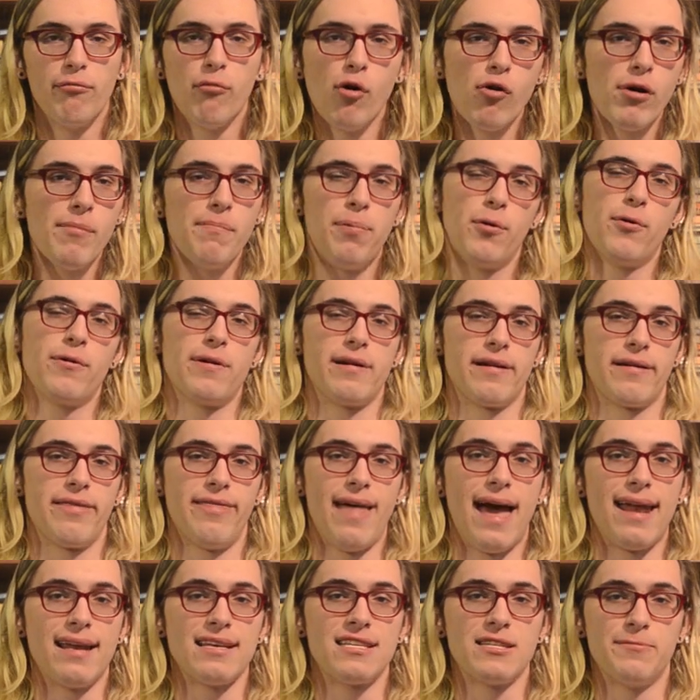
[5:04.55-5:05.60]
more important
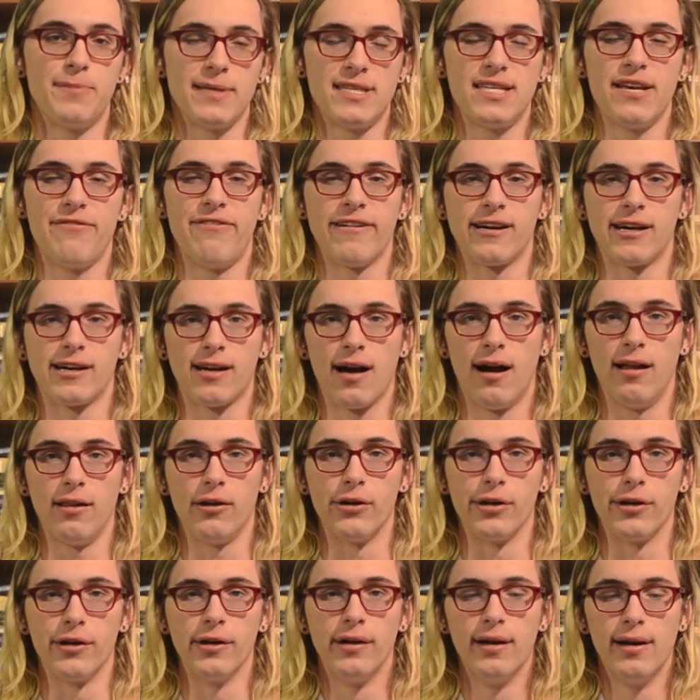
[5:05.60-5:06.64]
than a specific
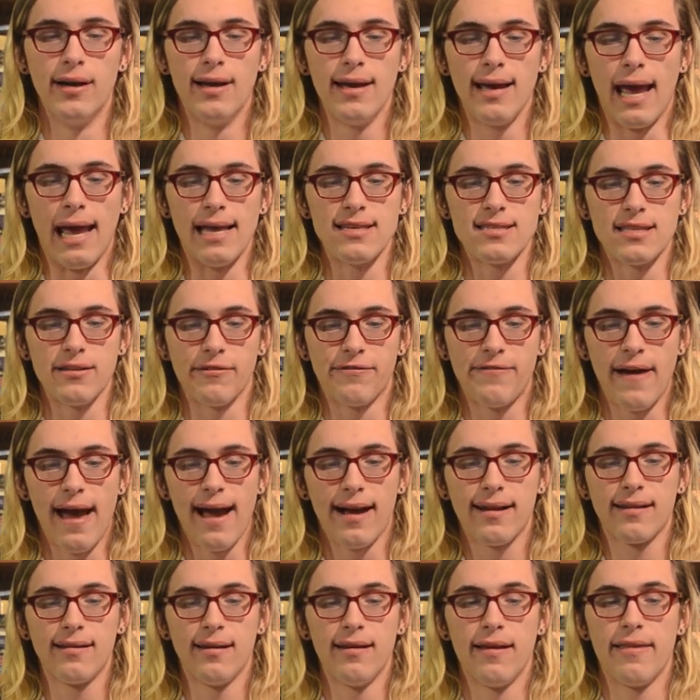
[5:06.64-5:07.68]
color is the
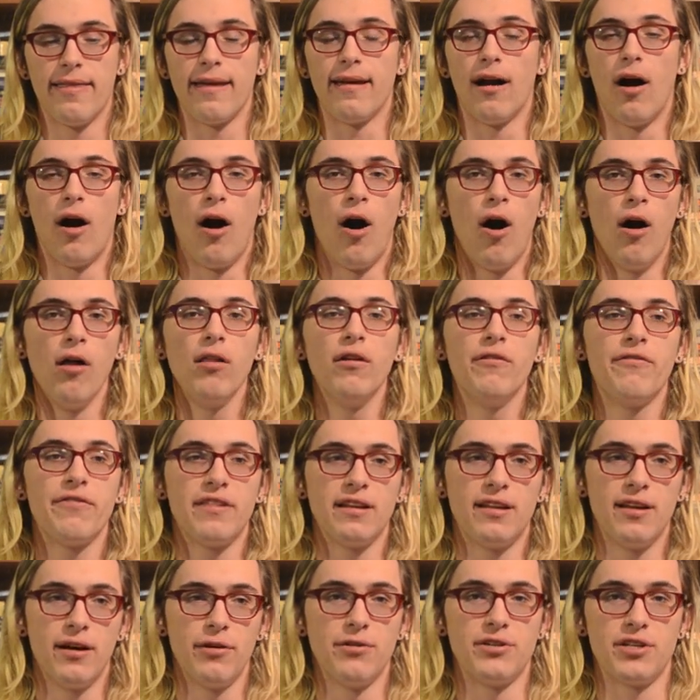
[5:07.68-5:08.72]
fact that all of the
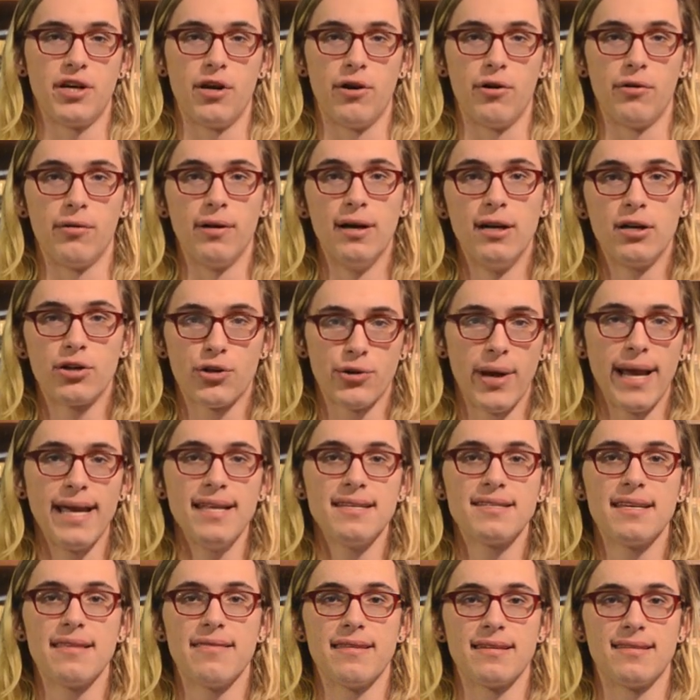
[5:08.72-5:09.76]
dojo
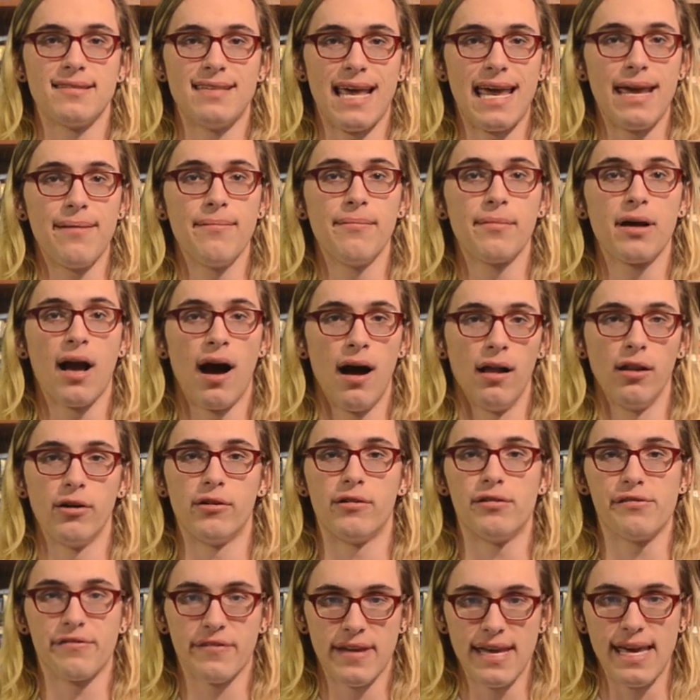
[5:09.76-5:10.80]
trains in the same color
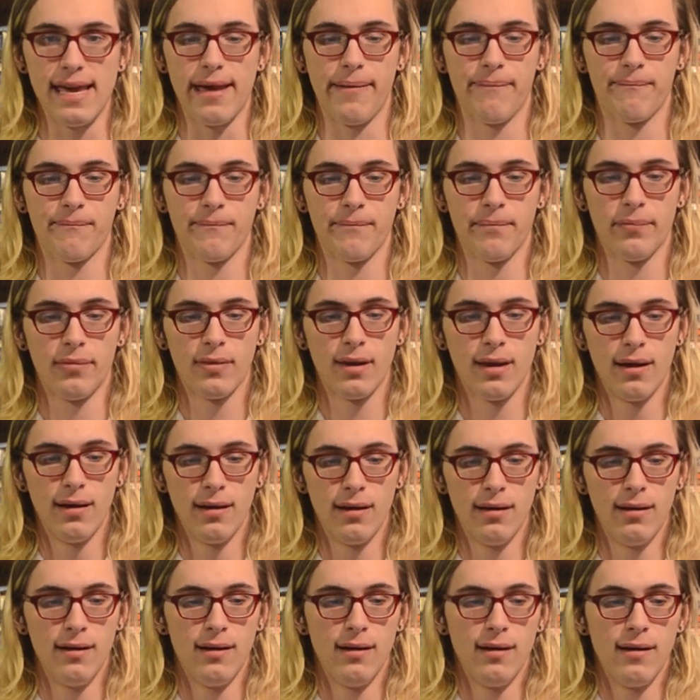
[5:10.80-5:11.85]
of gi.
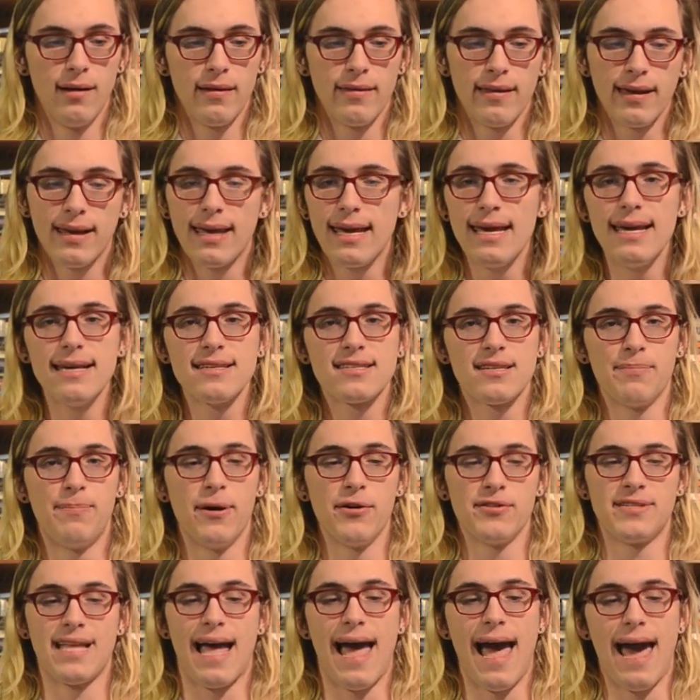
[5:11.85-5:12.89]
The gi is
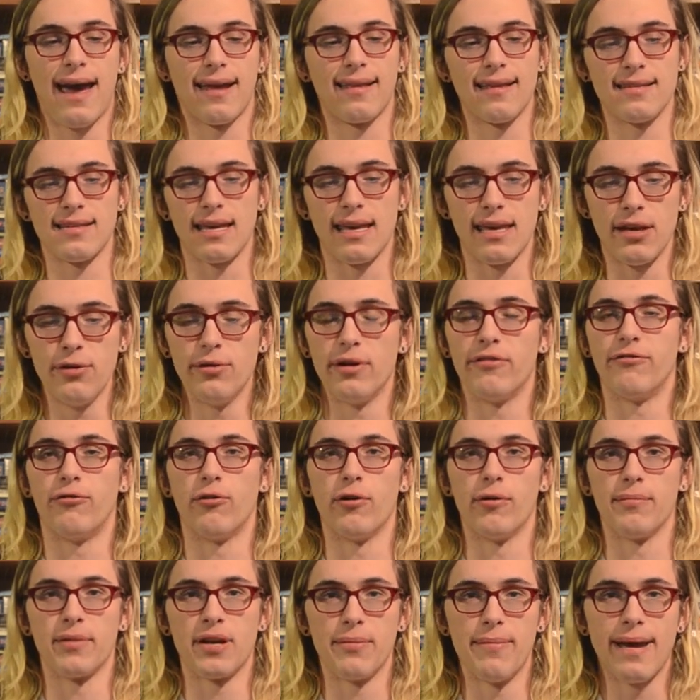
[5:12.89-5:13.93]
supposed to act as a
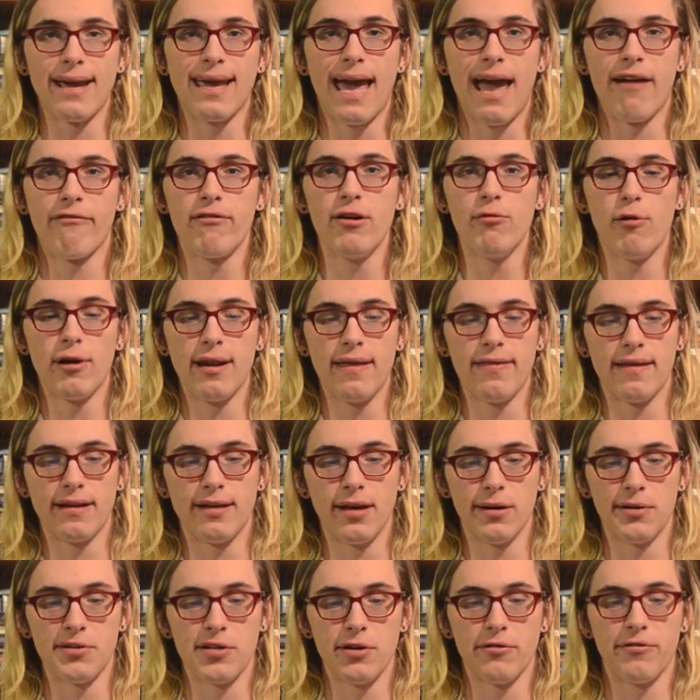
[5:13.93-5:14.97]
uniform to make everyone in the
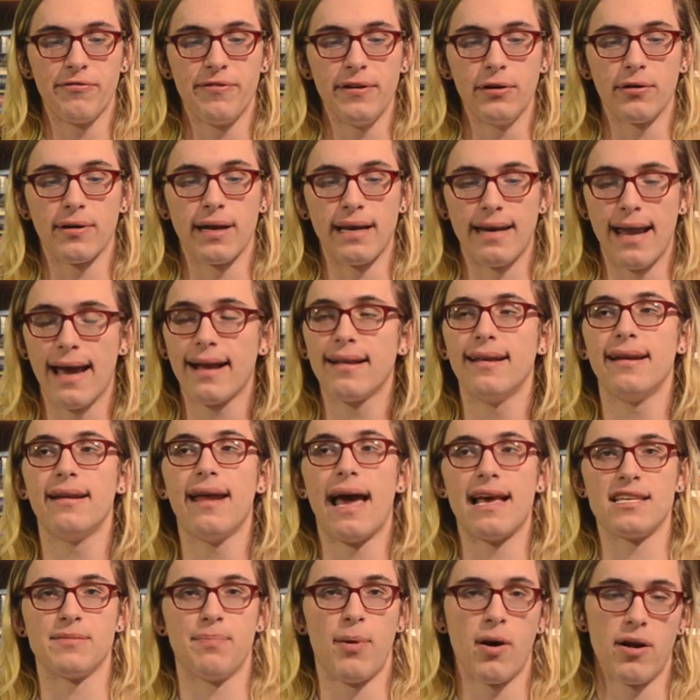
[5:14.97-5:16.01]
dojo feel connected
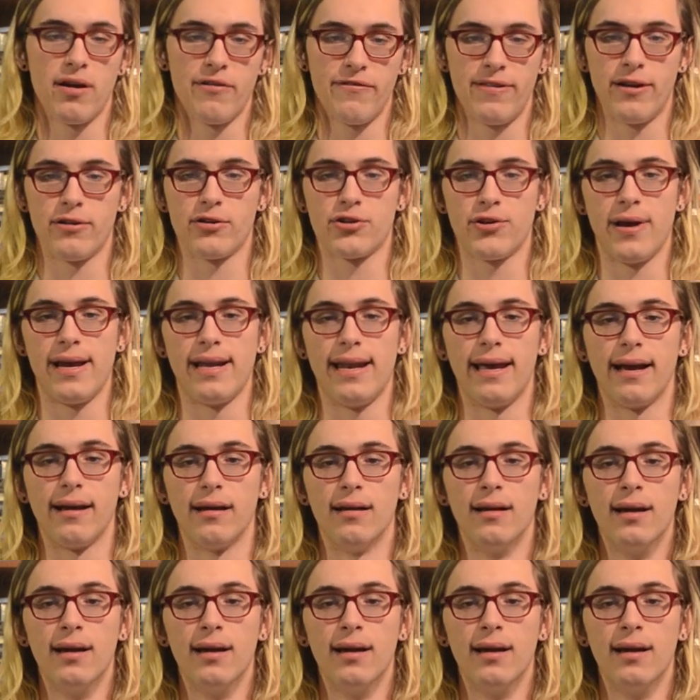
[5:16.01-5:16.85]
as part of their training.